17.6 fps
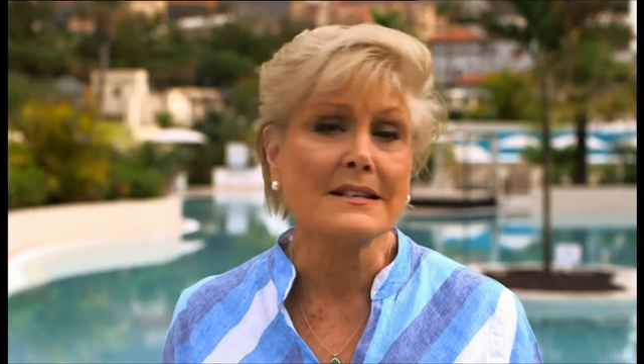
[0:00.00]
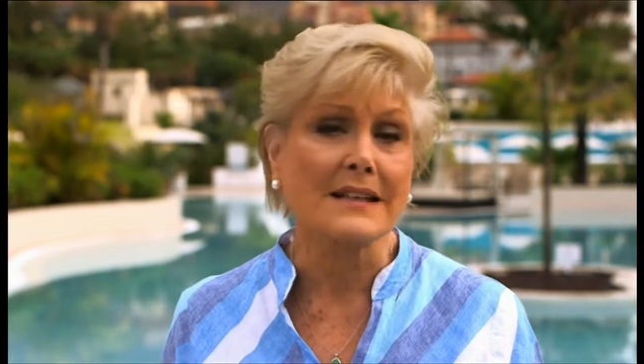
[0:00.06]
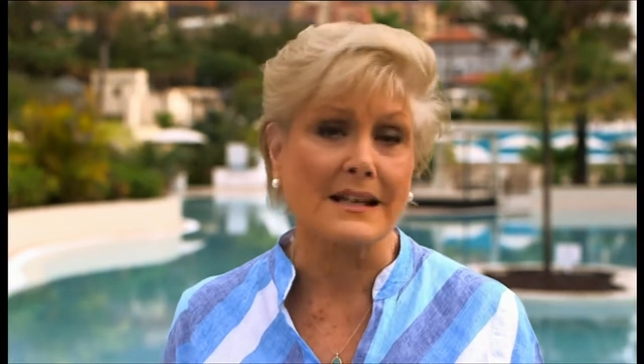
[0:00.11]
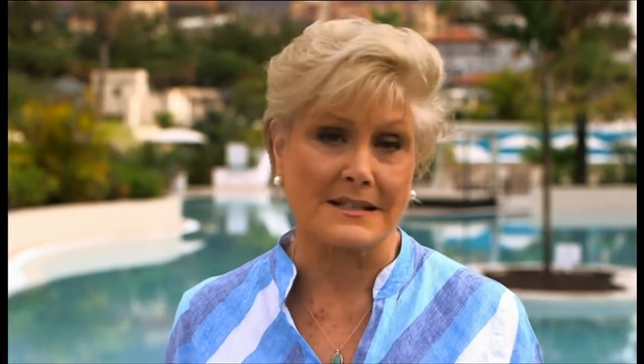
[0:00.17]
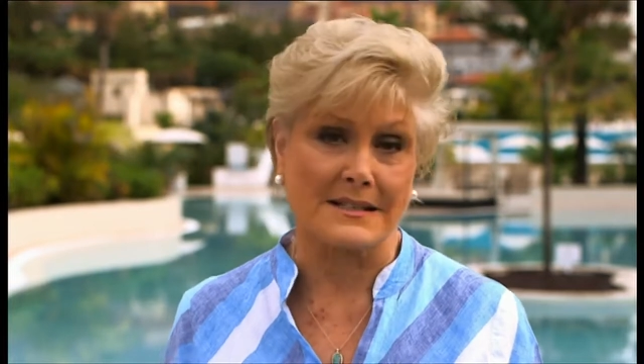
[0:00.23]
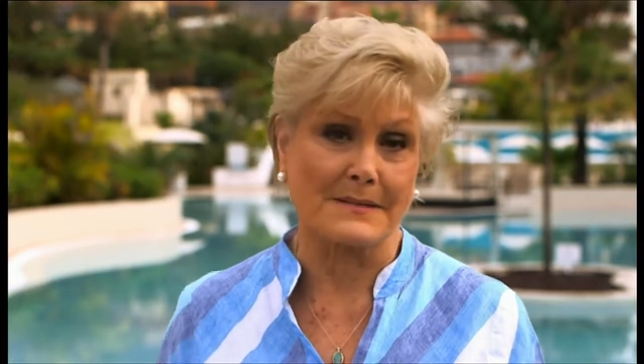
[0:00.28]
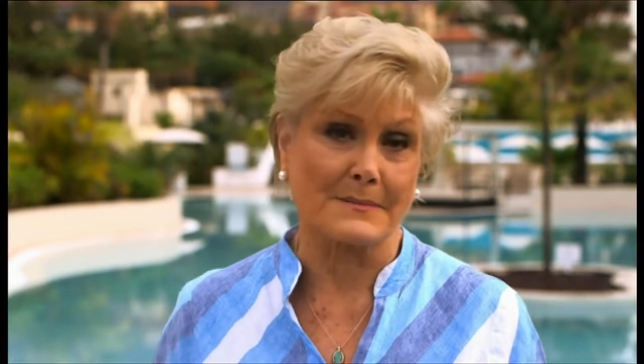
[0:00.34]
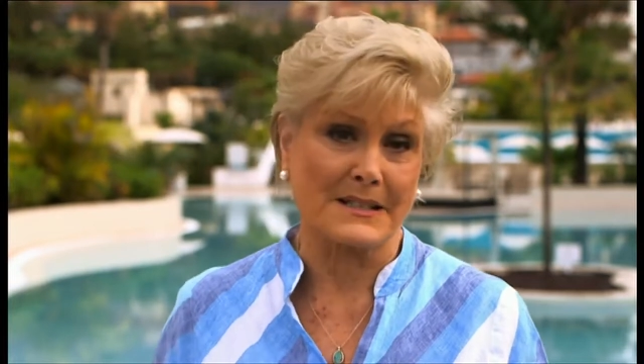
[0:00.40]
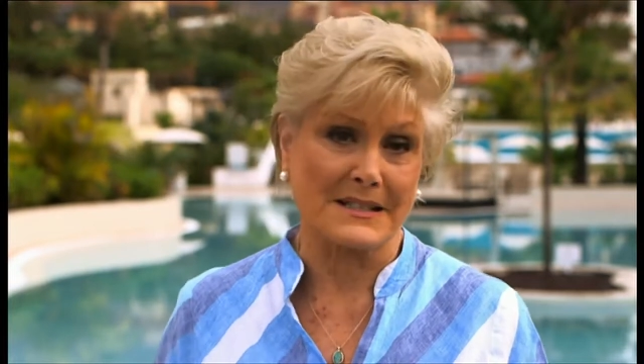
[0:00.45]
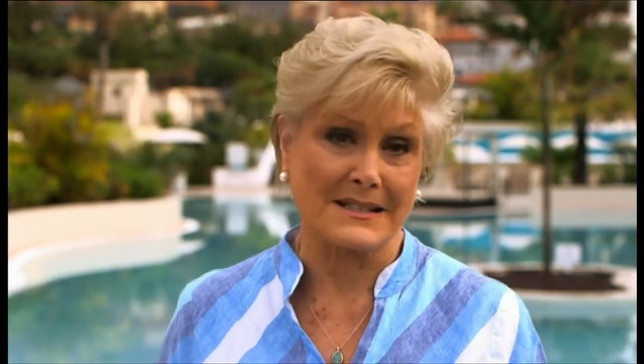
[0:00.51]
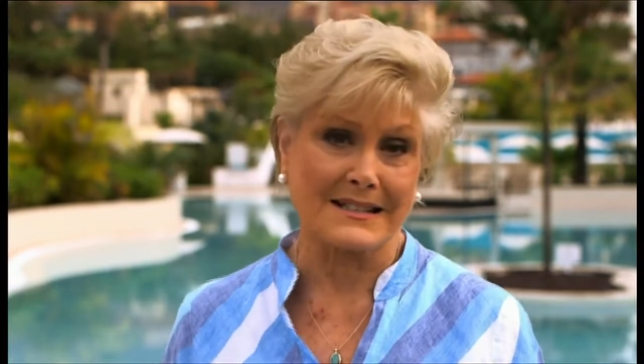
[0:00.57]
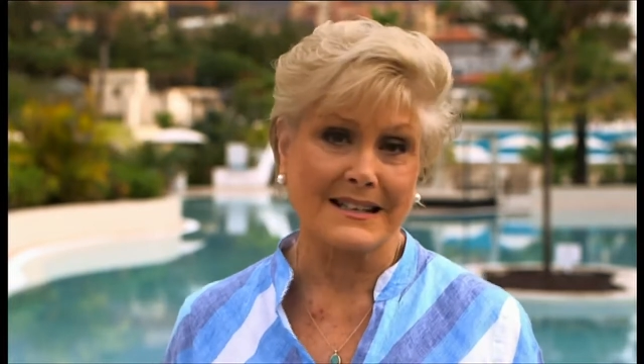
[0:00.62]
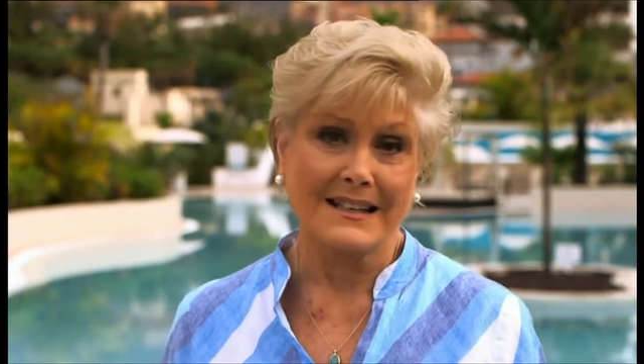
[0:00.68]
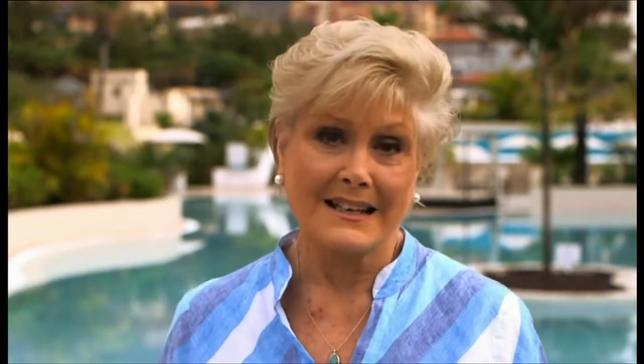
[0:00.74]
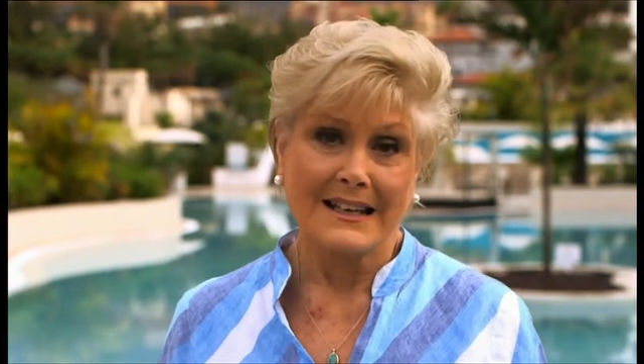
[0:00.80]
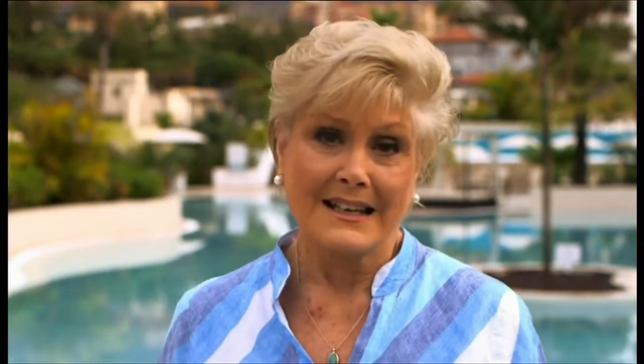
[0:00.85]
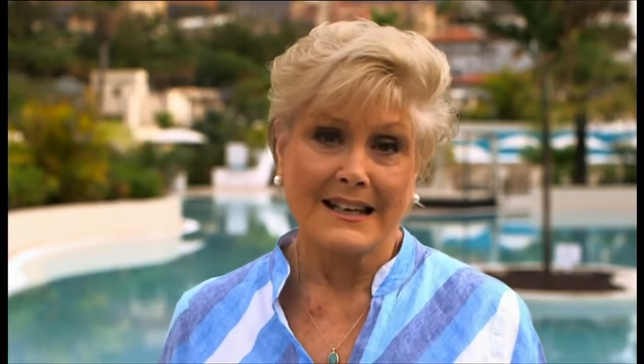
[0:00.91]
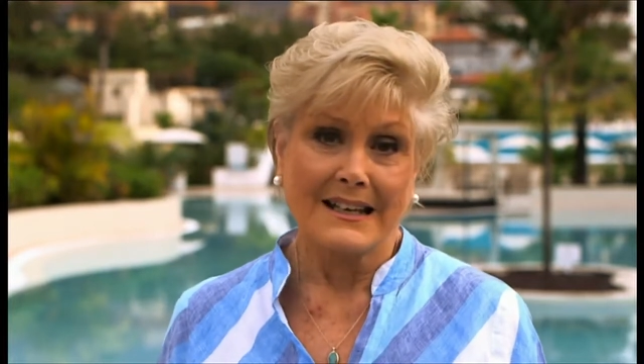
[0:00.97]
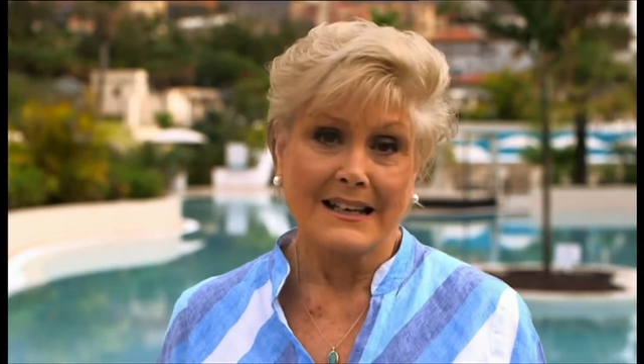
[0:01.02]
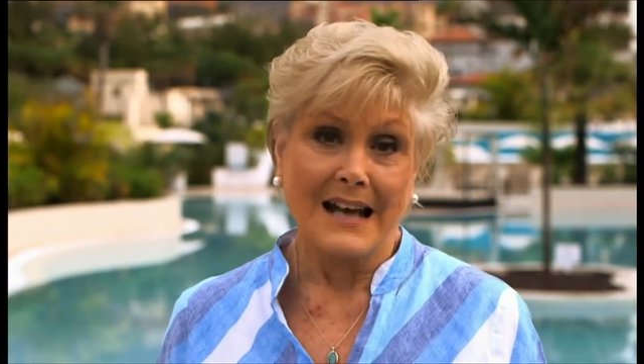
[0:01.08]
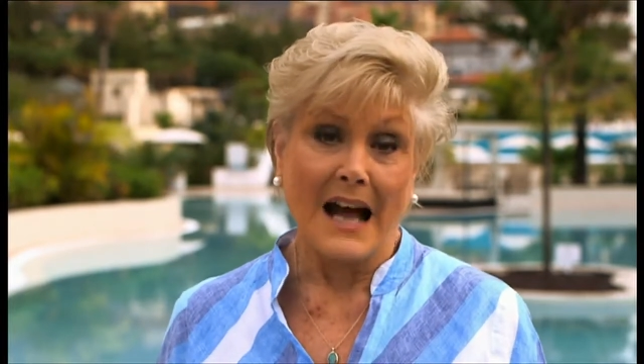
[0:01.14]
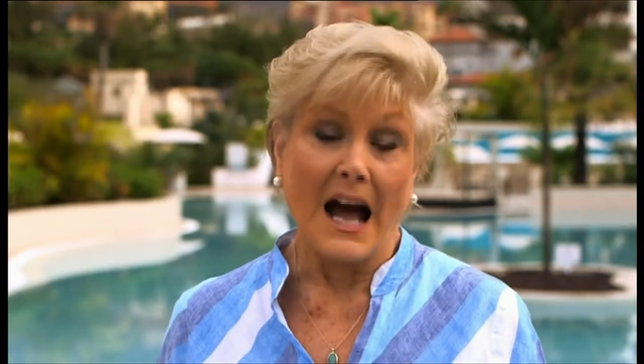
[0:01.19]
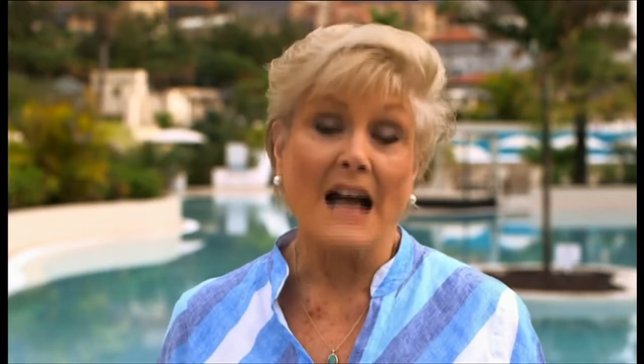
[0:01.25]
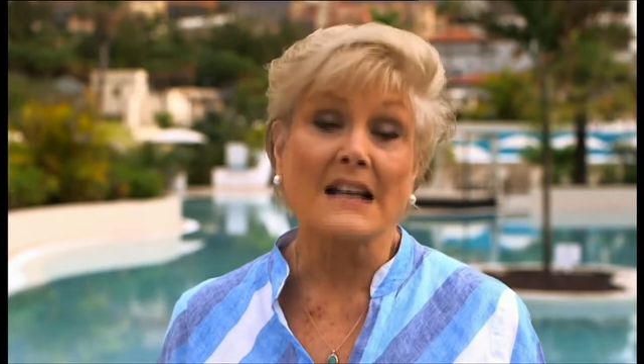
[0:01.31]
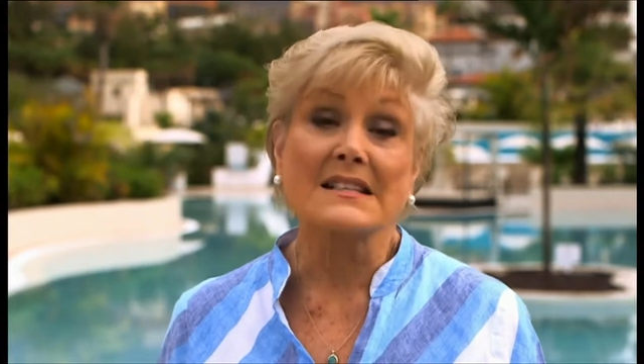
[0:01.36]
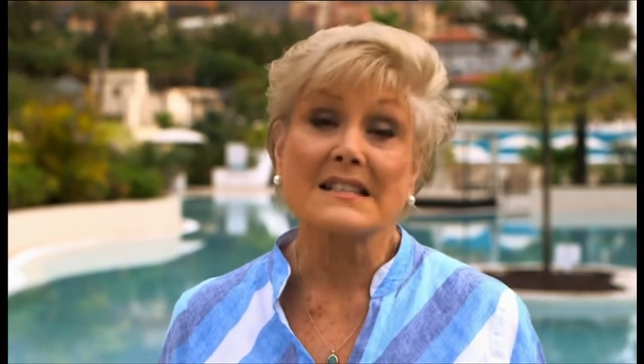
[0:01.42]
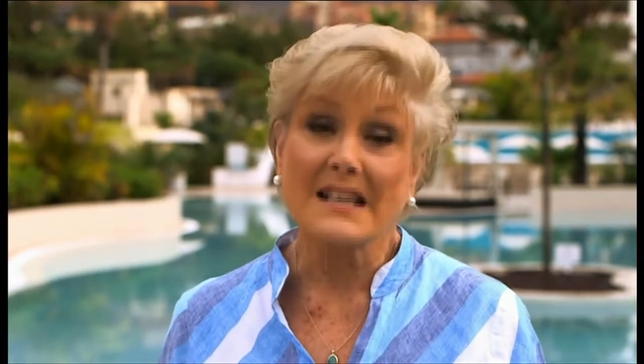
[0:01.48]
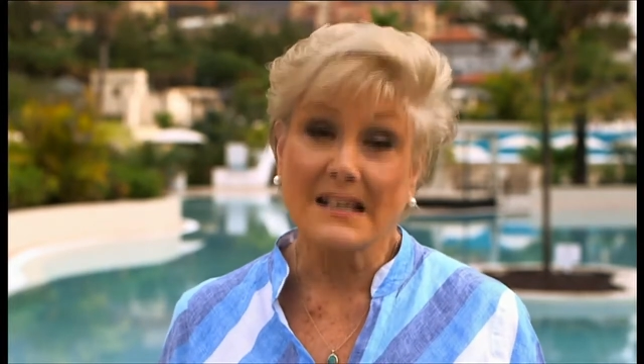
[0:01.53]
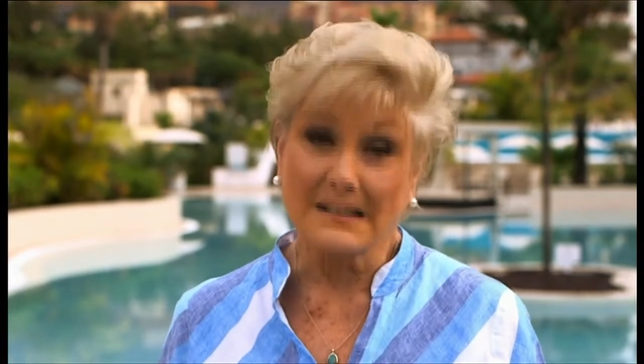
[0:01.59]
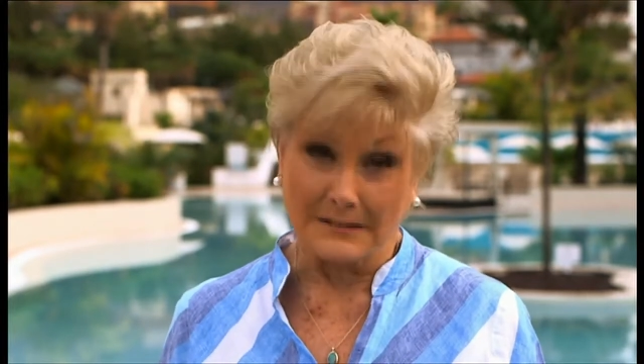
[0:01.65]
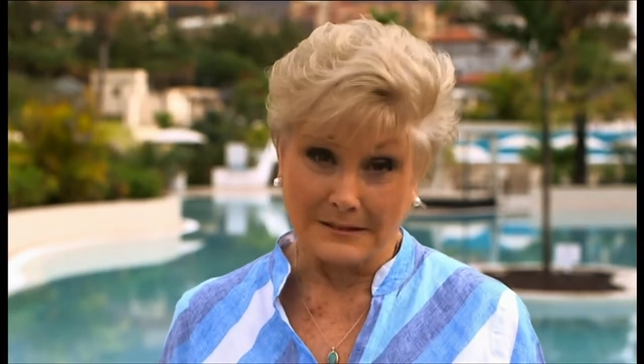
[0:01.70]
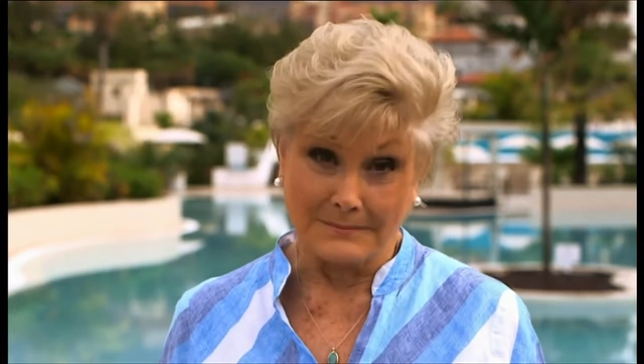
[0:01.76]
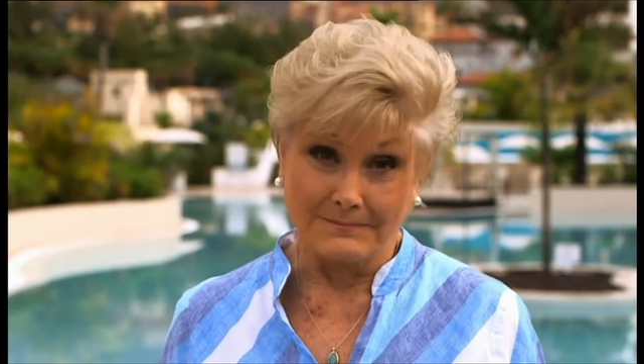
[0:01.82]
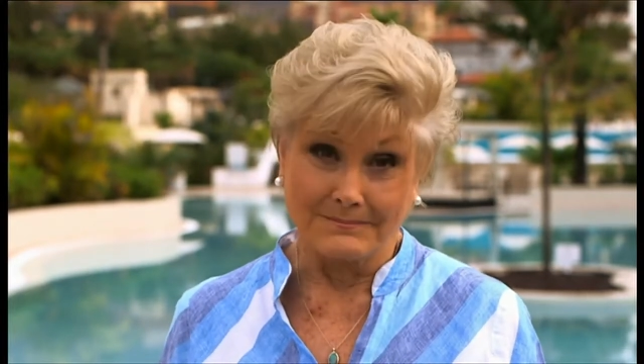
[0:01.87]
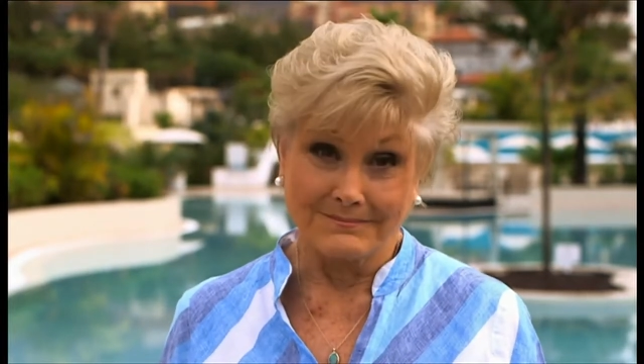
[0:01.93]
customers until